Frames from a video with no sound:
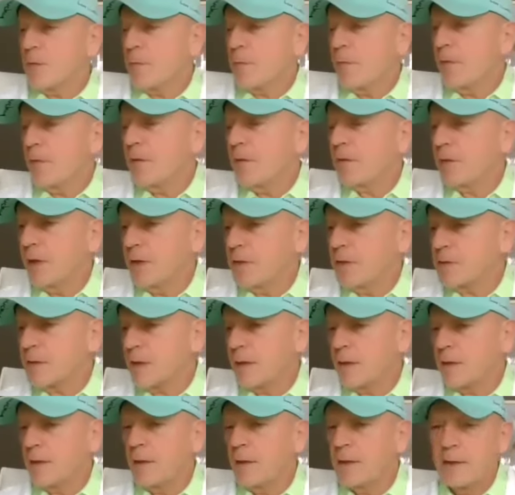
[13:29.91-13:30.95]
some other things
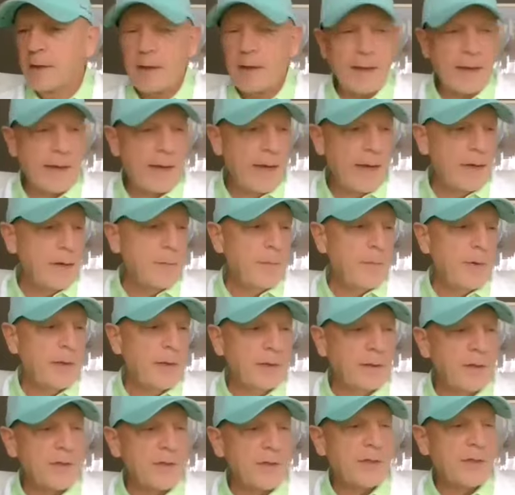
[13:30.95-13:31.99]
I, I, I, had on my
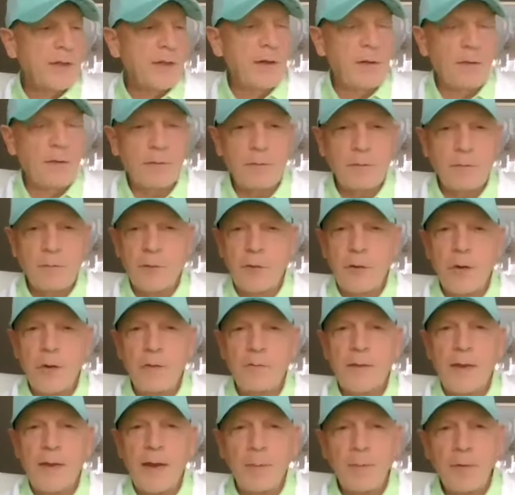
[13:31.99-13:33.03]
list here. Are we
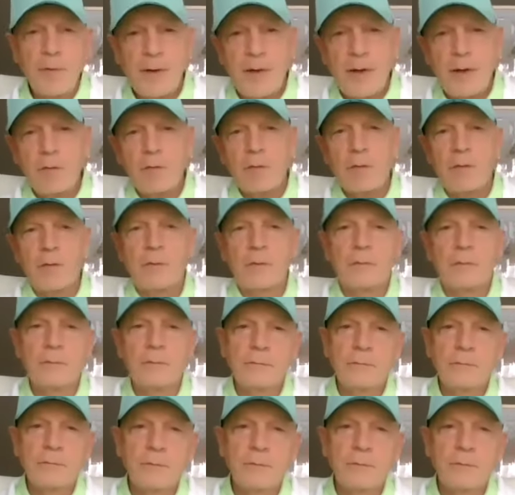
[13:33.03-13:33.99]
off camera now or? No,